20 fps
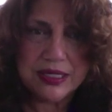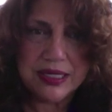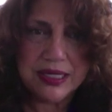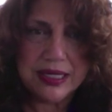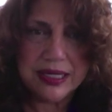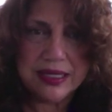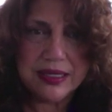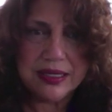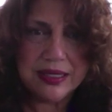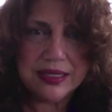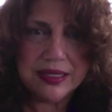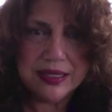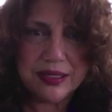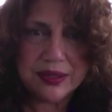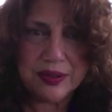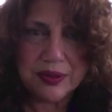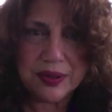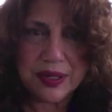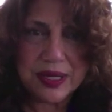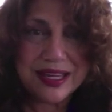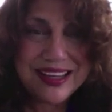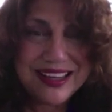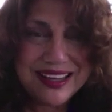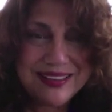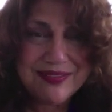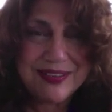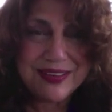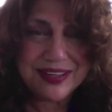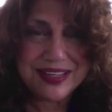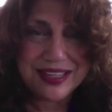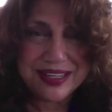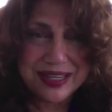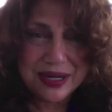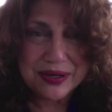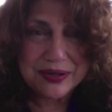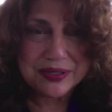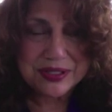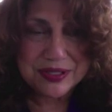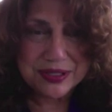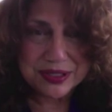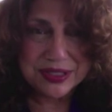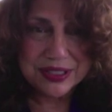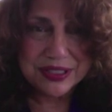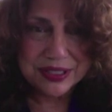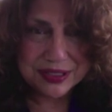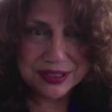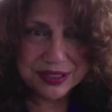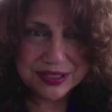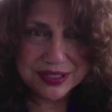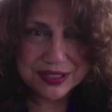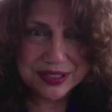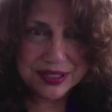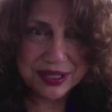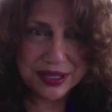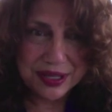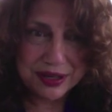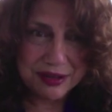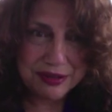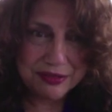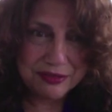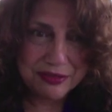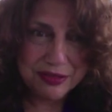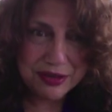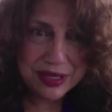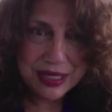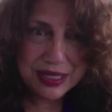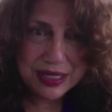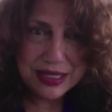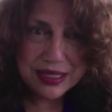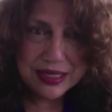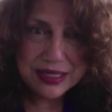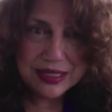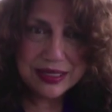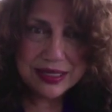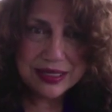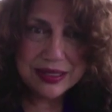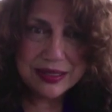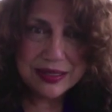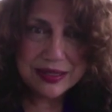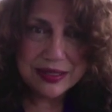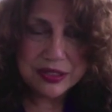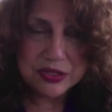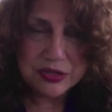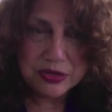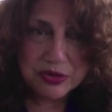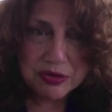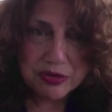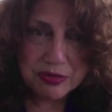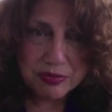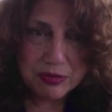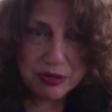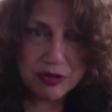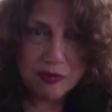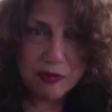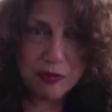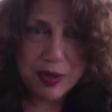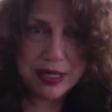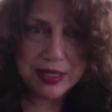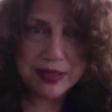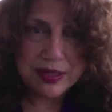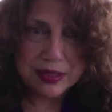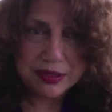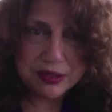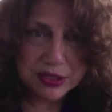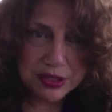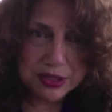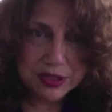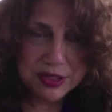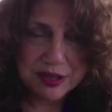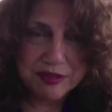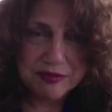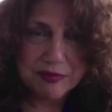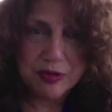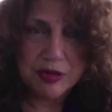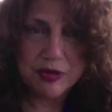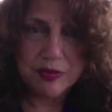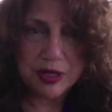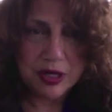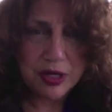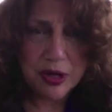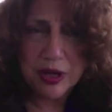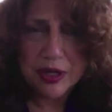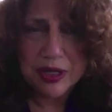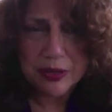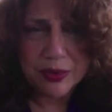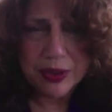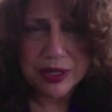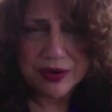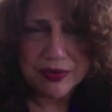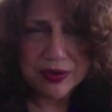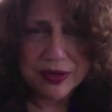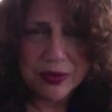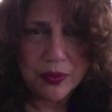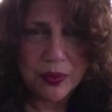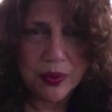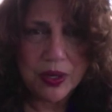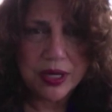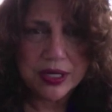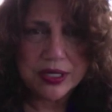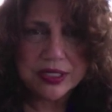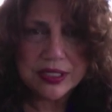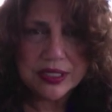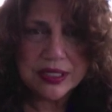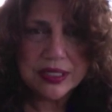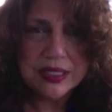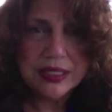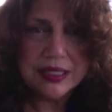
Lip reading: And, even in our circles of the truth movement, the alternative movement, call it whatever you want,